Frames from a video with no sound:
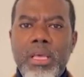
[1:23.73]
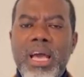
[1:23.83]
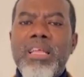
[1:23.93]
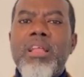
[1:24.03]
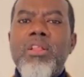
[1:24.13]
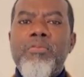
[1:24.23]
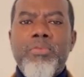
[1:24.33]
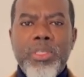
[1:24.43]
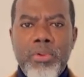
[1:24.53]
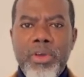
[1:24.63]
And I love
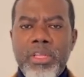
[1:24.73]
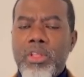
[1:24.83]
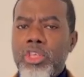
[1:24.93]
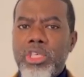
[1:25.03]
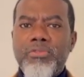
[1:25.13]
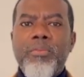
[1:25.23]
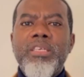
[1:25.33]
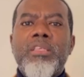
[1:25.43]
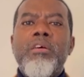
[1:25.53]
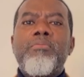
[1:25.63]
prosperity, not just for
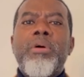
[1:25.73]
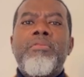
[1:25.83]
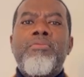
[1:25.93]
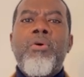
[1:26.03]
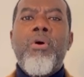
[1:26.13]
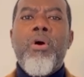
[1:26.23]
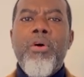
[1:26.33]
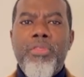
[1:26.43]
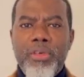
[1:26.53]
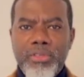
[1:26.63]
myself, but for
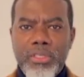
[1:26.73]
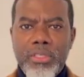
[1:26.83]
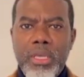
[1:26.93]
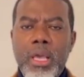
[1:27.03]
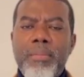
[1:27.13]
others.